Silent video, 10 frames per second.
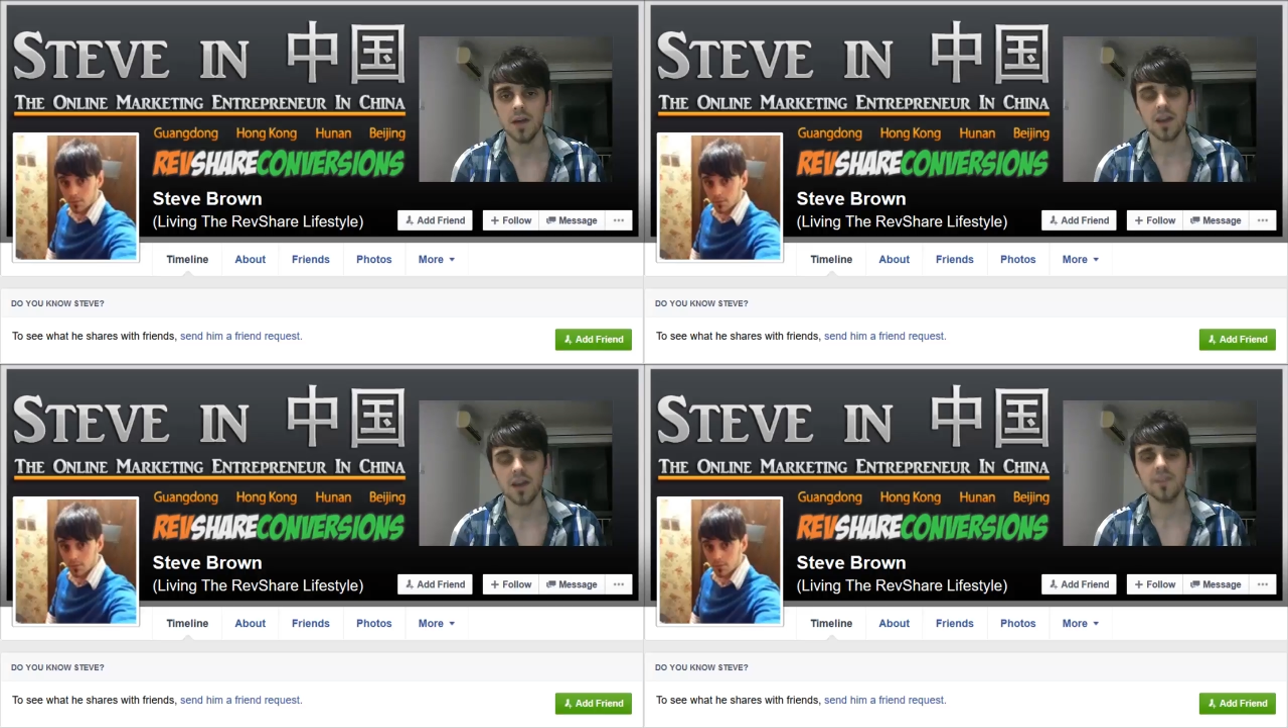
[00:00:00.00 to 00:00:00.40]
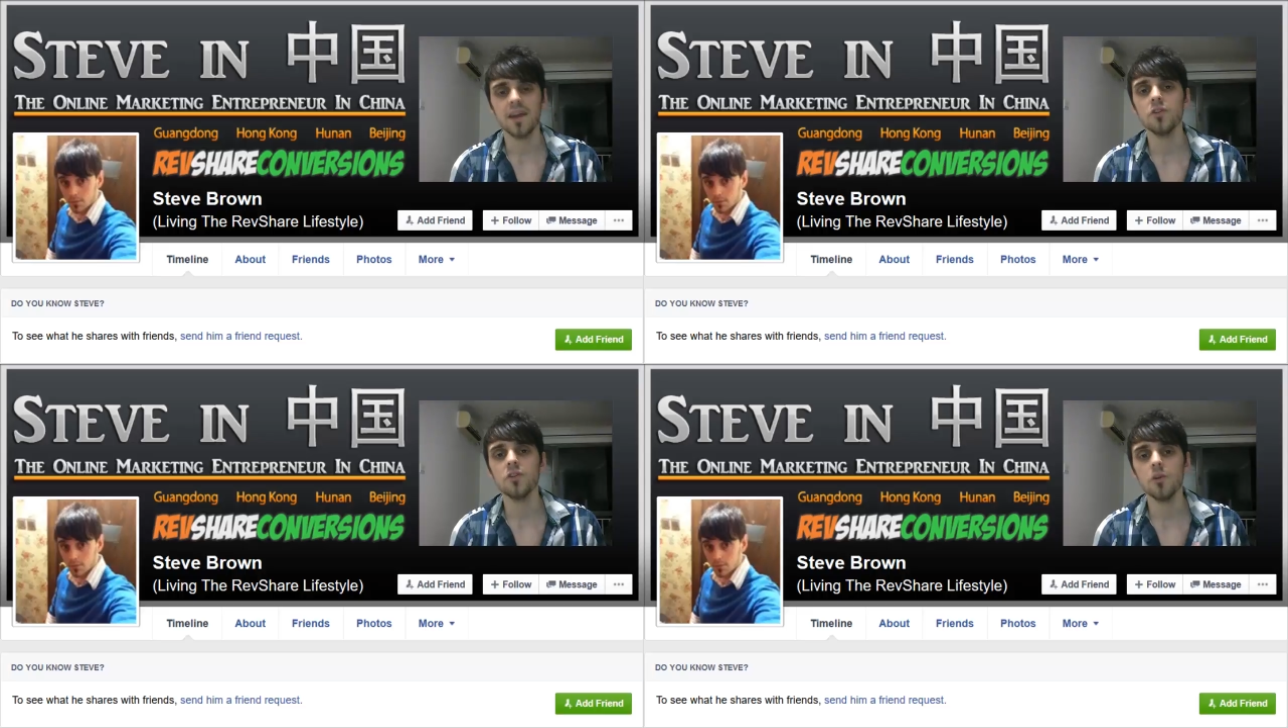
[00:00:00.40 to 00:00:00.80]
Hey guys,
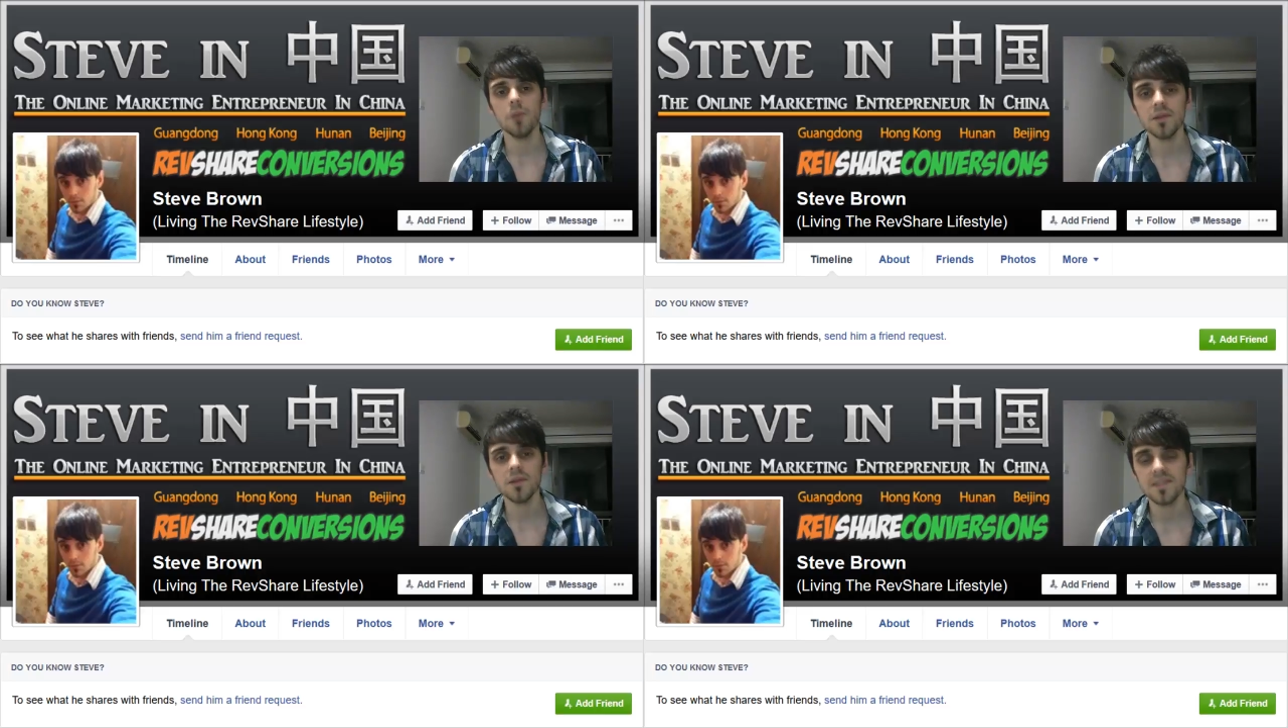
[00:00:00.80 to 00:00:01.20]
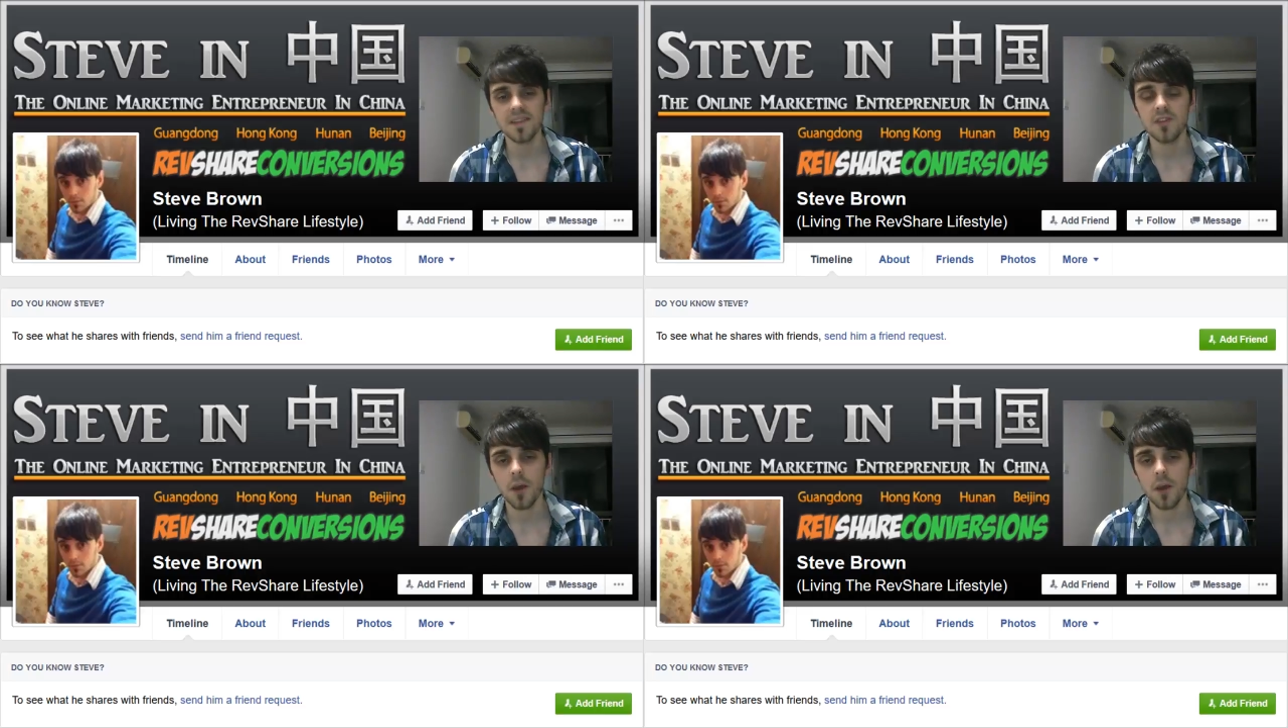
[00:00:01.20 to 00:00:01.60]
how you doing? My name is
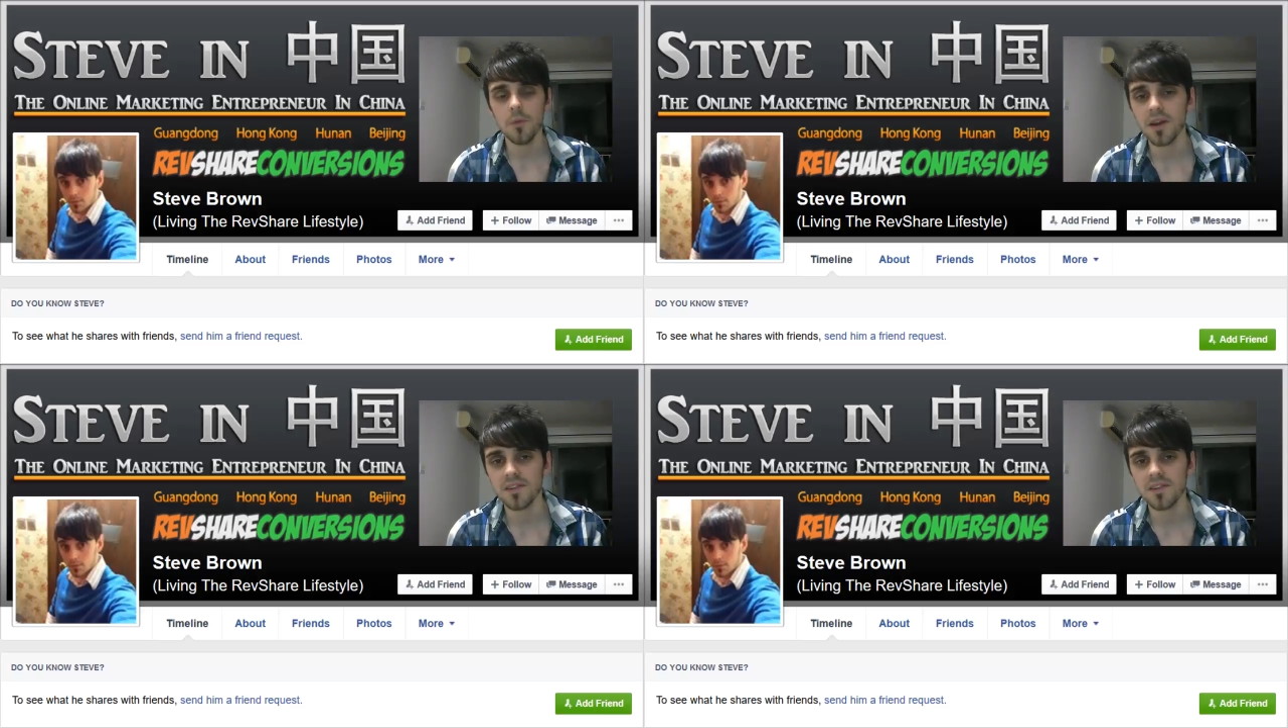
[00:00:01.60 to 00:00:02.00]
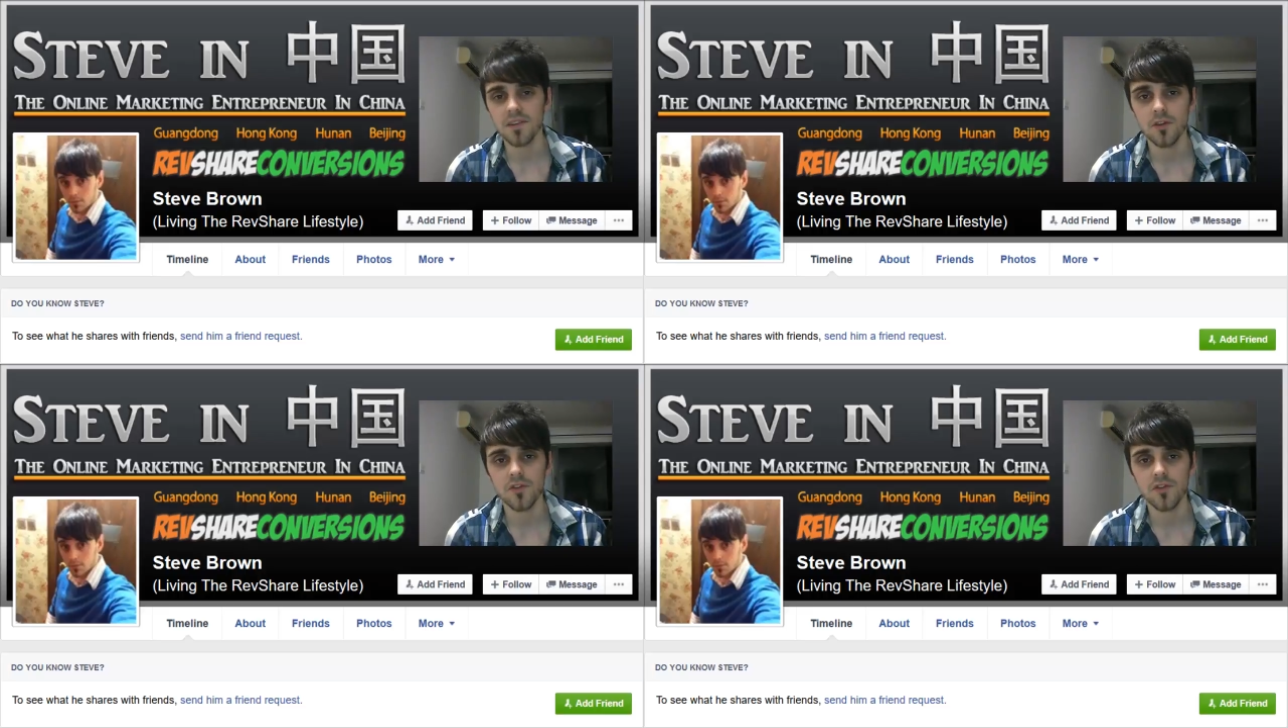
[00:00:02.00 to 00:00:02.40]
Steve, coming back to you